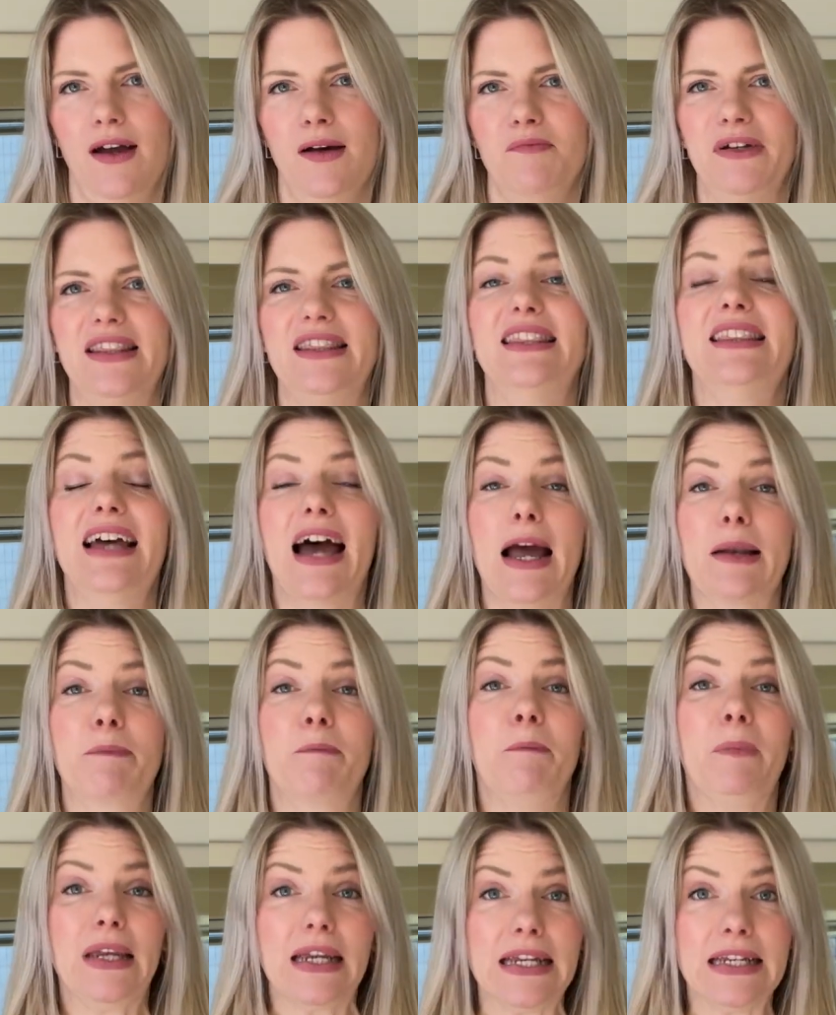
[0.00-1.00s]
but
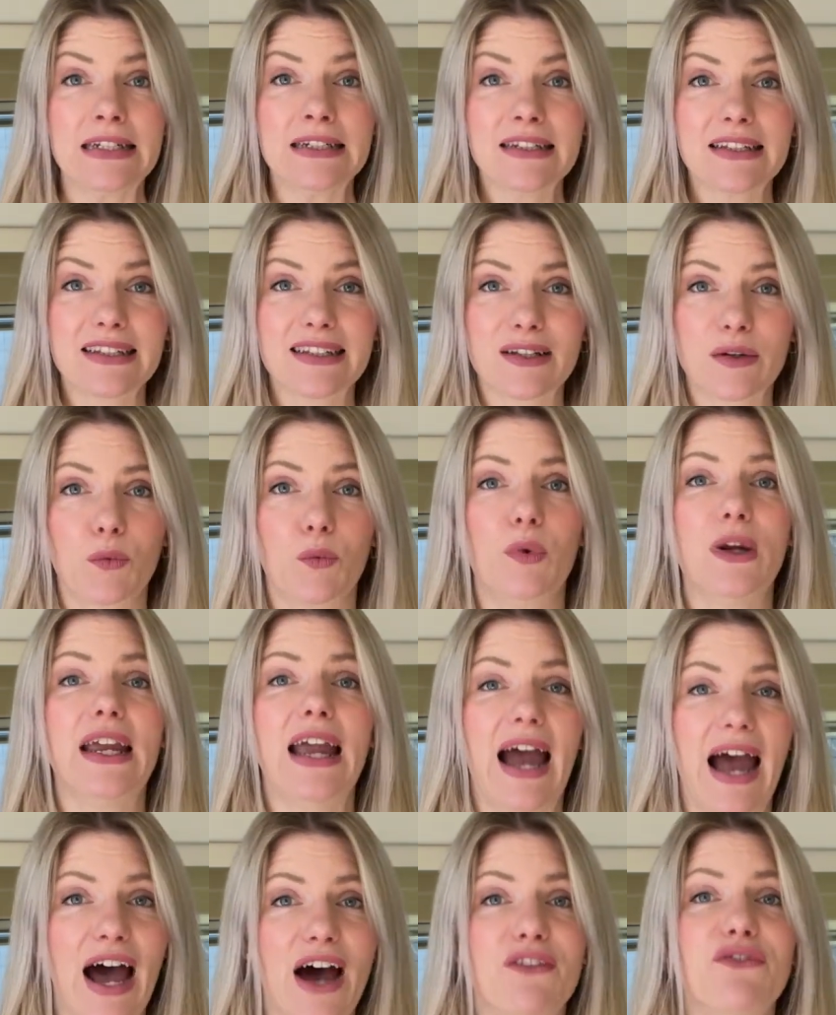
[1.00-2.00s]
that means we
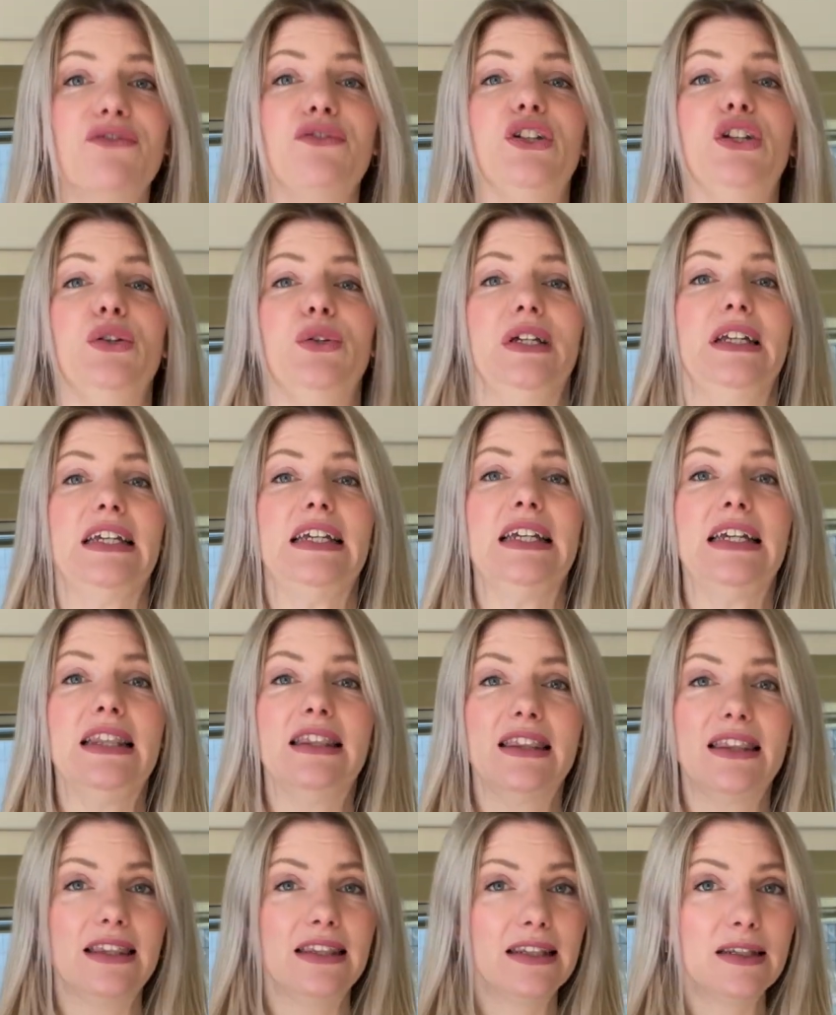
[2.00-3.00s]
have to eat
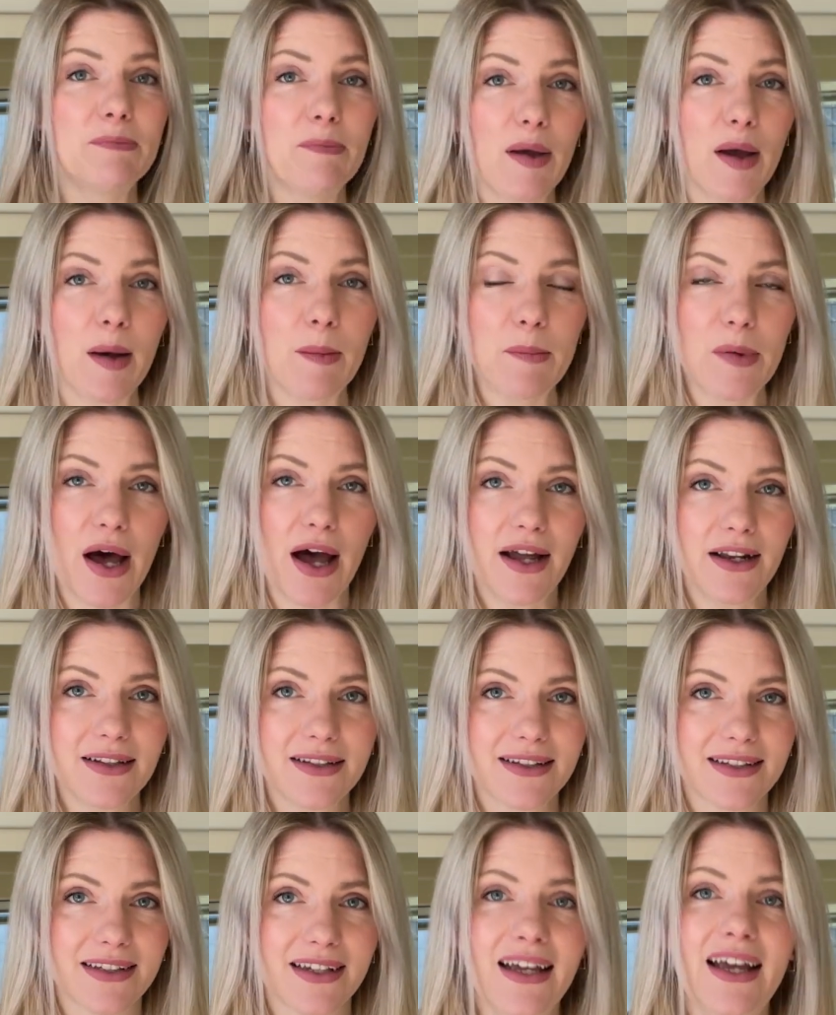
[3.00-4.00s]
the spare
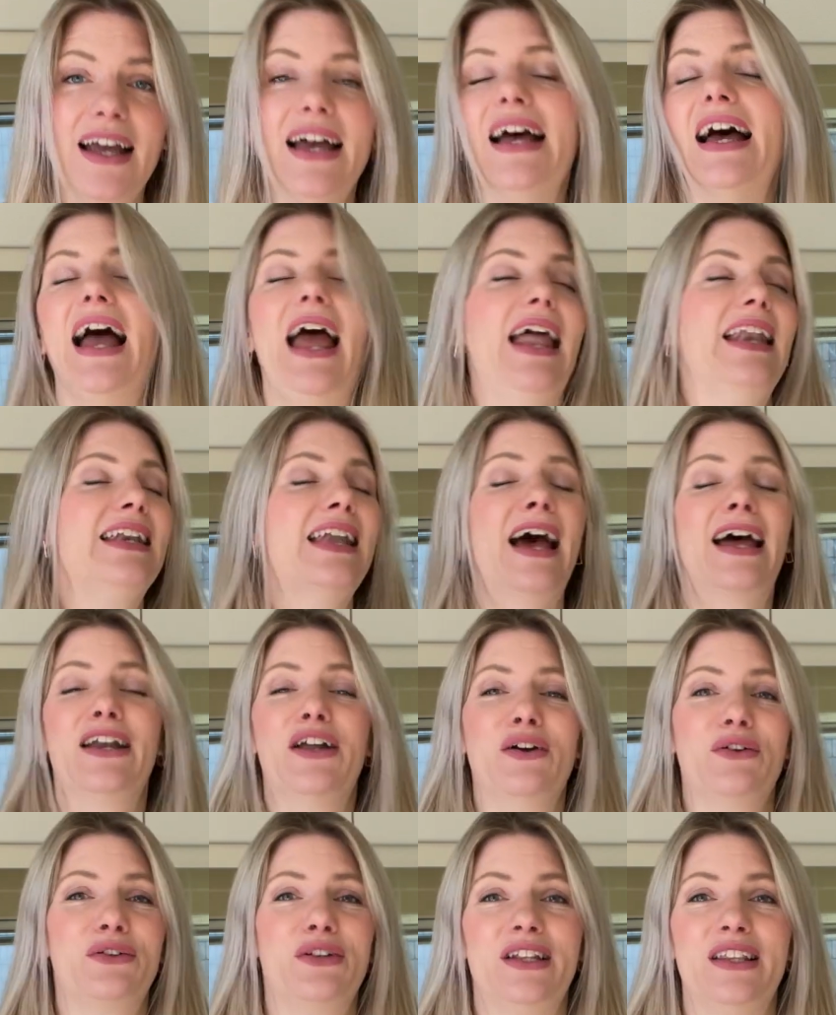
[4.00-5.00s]
parts, and not
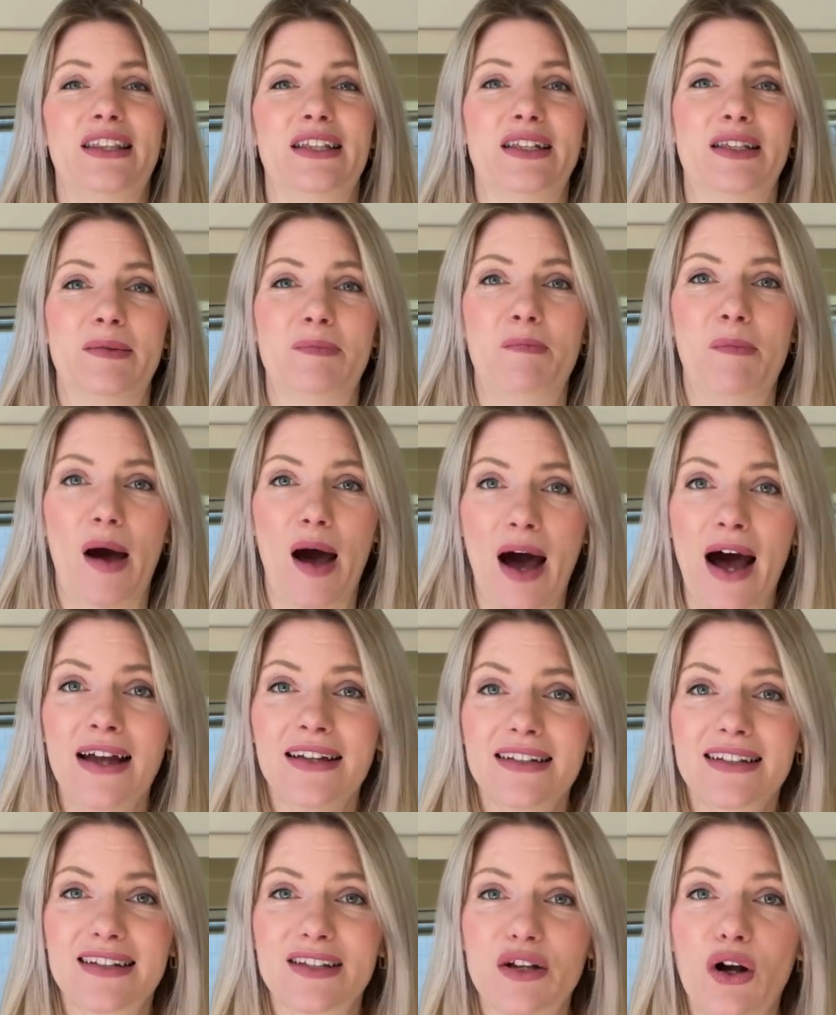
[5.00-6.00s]
only the
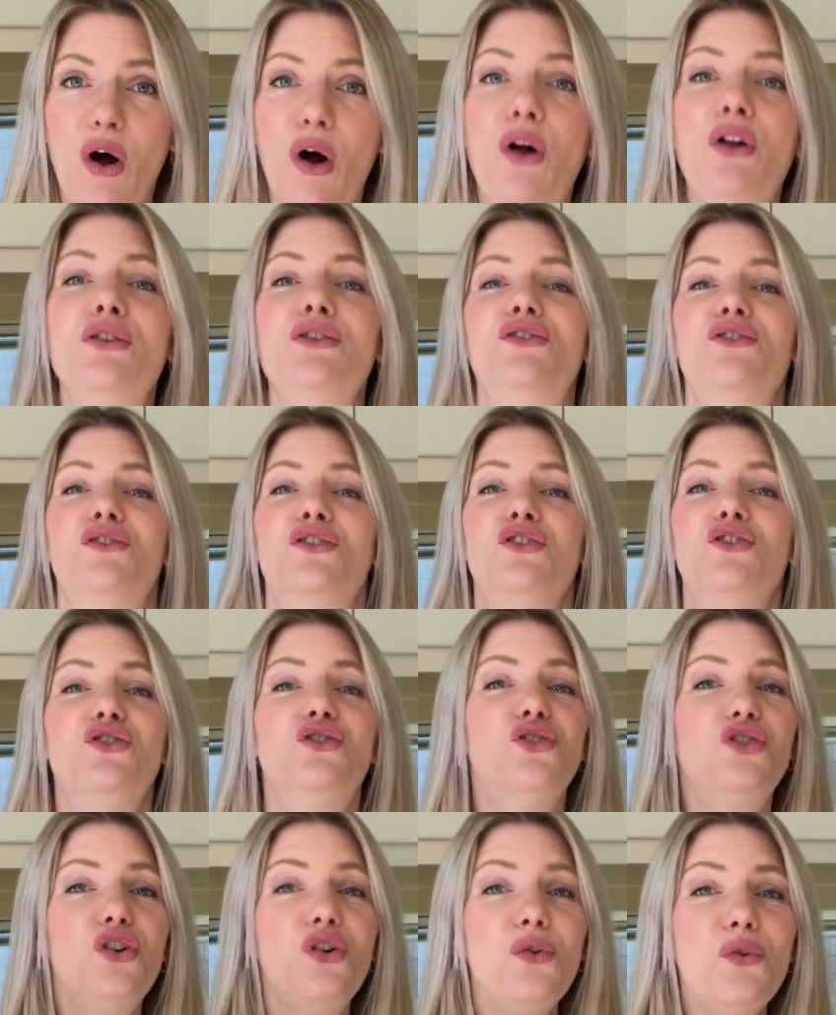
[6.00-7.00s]
parts, also the
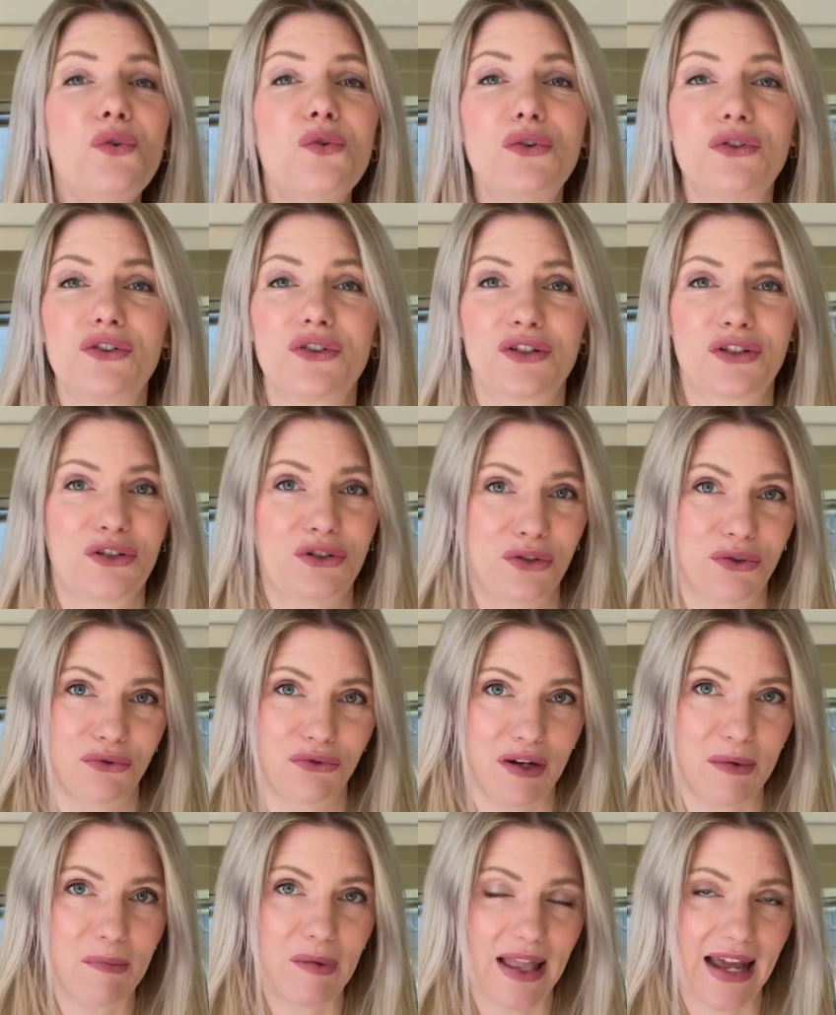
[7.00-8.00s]
tools to
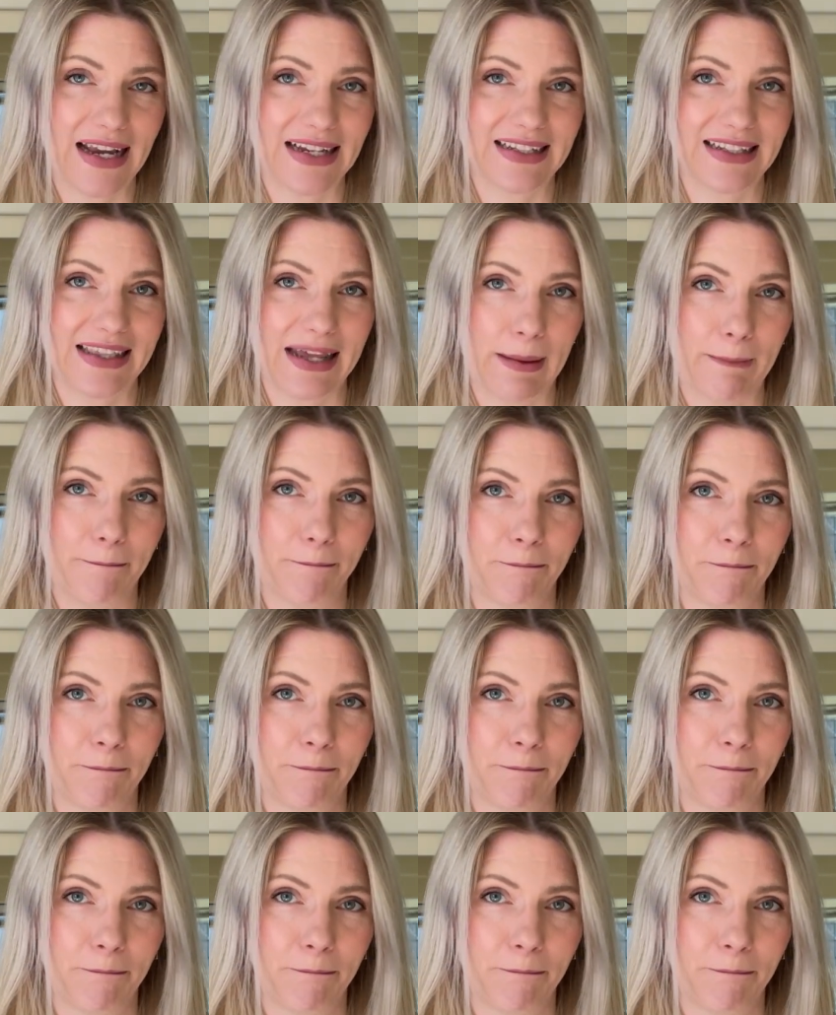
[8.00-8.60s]
replace them.